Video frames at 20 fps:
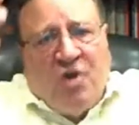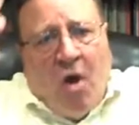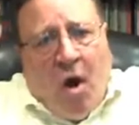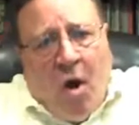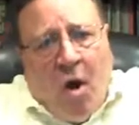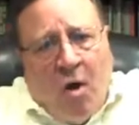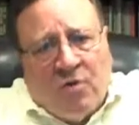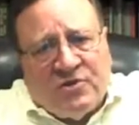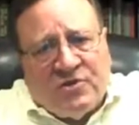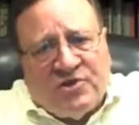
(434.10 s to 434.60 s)

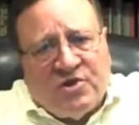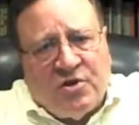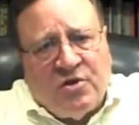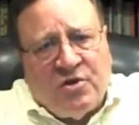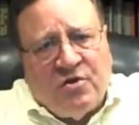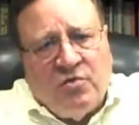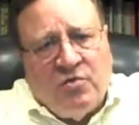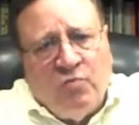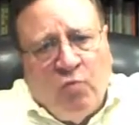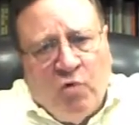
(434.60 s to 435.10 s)

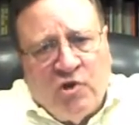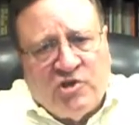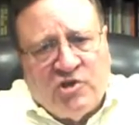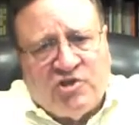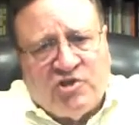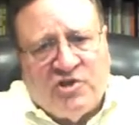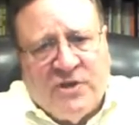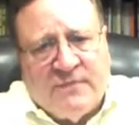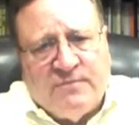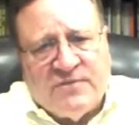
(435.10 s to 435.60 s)
alter
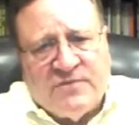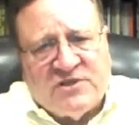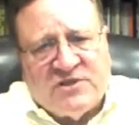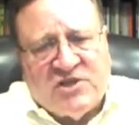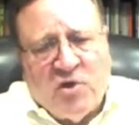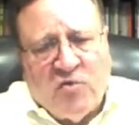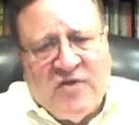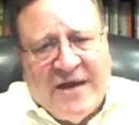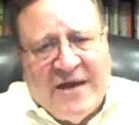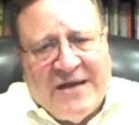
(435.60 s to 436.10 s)
worship
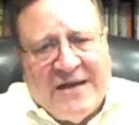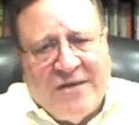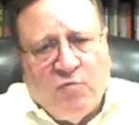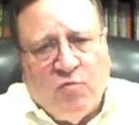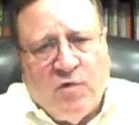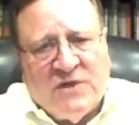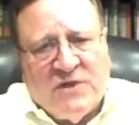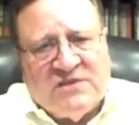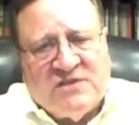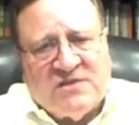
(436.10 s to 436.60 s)
so that it
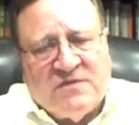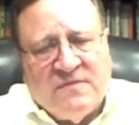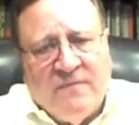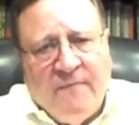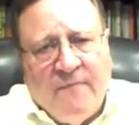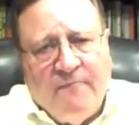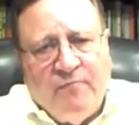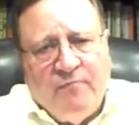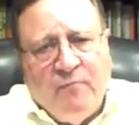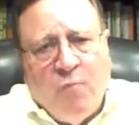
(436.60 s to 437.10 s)
was
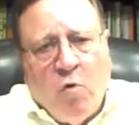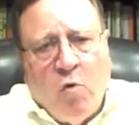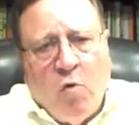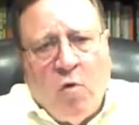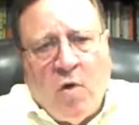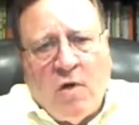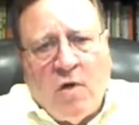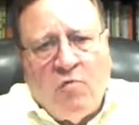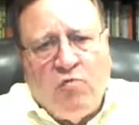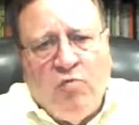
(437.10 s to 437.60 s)

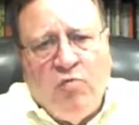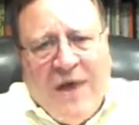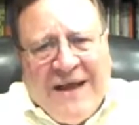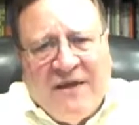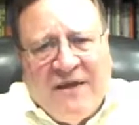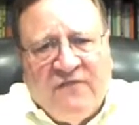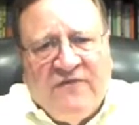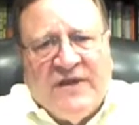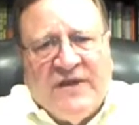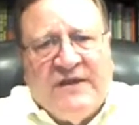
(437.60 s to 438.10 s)
more
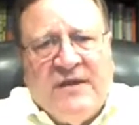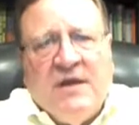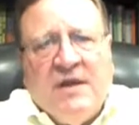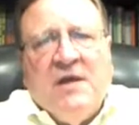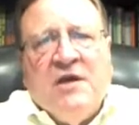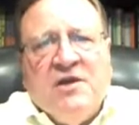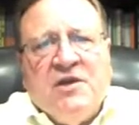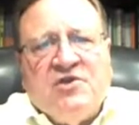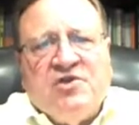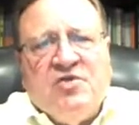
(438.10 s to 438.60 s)
relevant
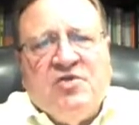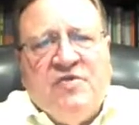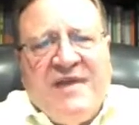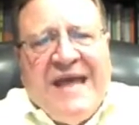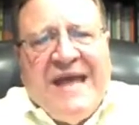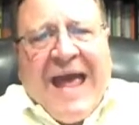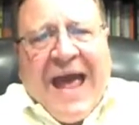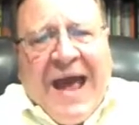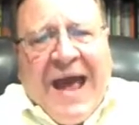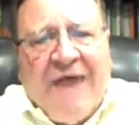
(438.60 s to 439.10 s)
to
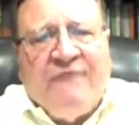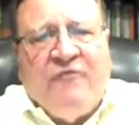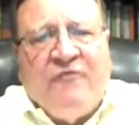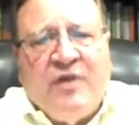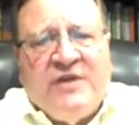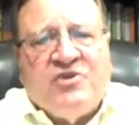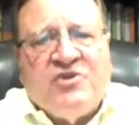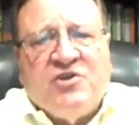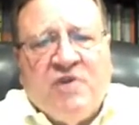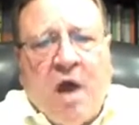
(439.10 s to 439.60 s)
the
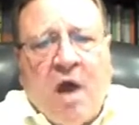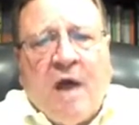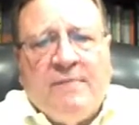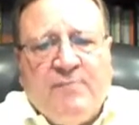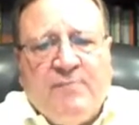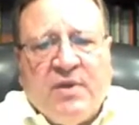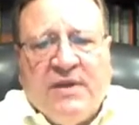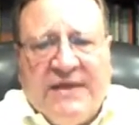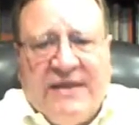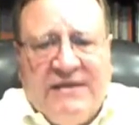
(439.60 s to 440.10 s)
average
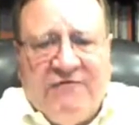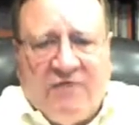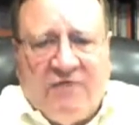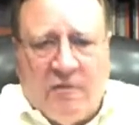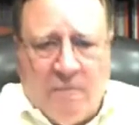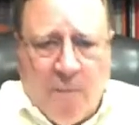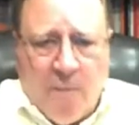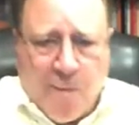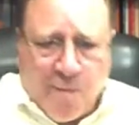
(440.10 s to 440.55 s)
non-believer.